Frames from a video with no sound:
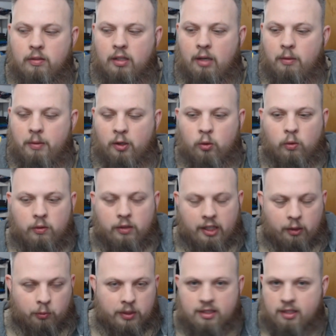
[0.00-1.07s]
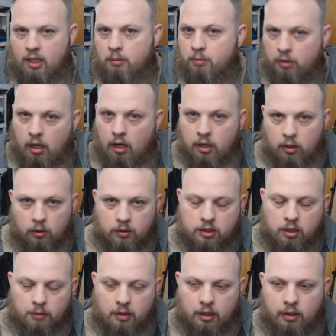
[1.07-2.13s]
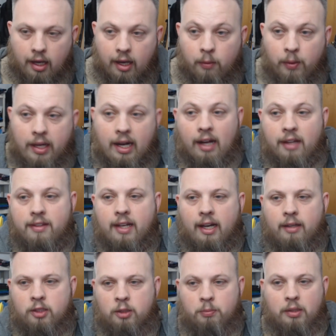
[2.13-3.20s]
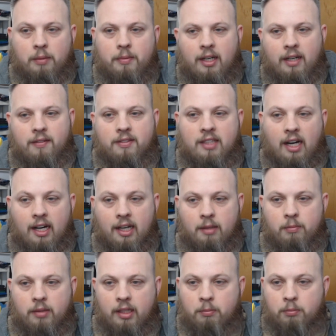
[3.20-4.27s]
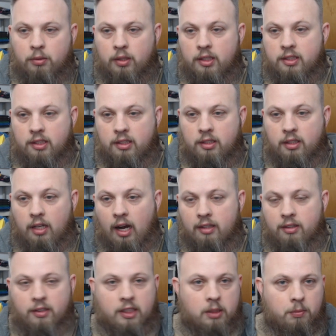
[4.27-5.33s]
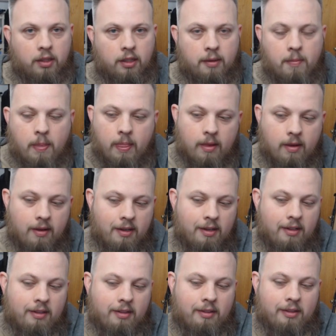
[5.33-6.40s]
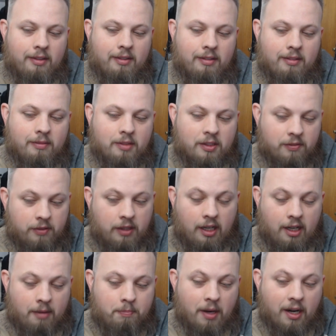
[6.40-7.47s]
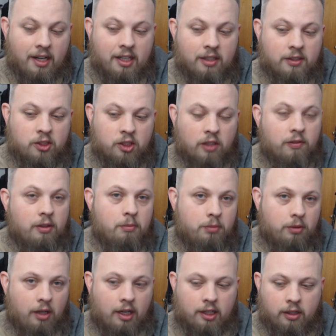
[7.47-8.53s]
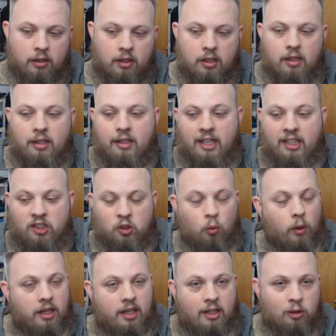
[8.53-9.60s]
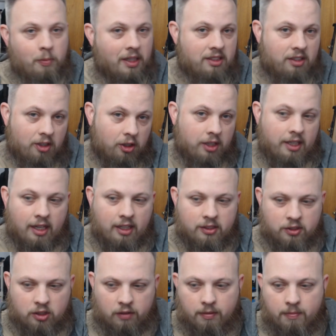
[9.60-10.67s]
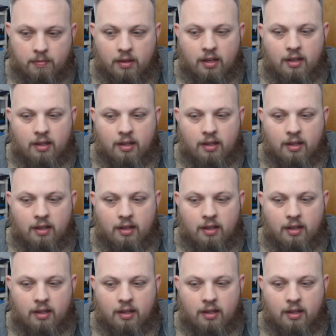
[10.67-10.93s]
it'd be cool to like restand a blocker or something. And we got that. Supreme Kai of Time, Imprison Godly Spirit. The Barrier Servant Blocker. It's 20k, so it makes it 30k because Servant.